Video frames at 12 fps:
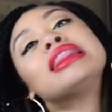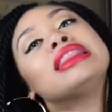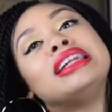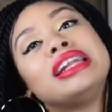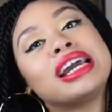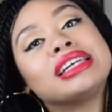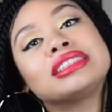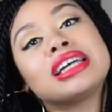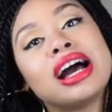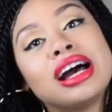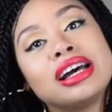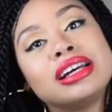The next
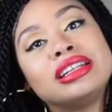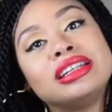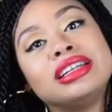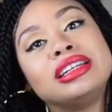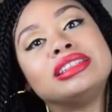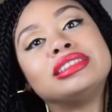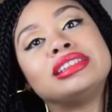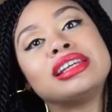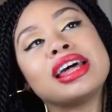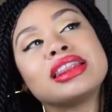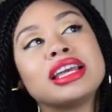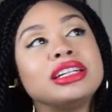con is
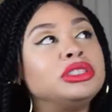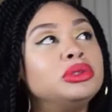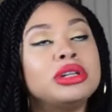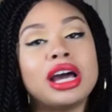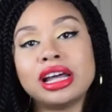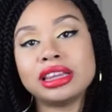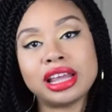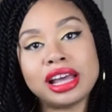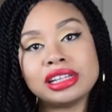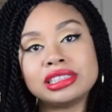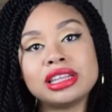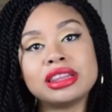that they do not
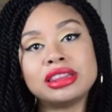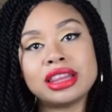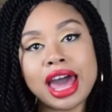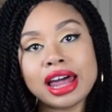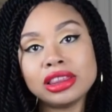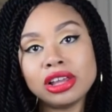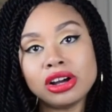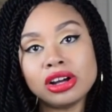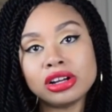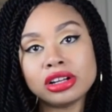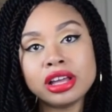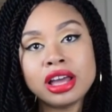last that
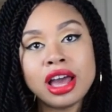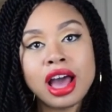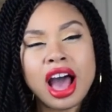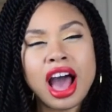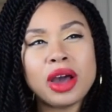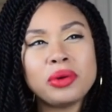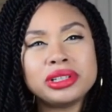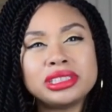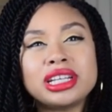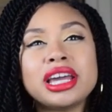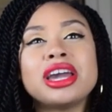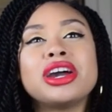long. I would
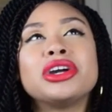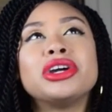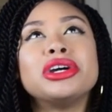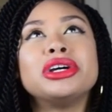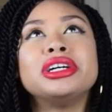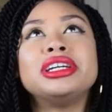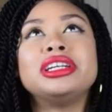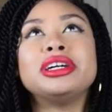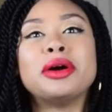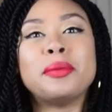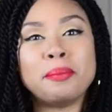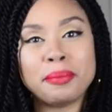say a good
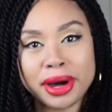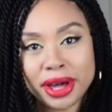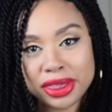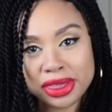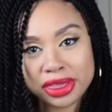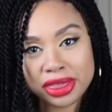month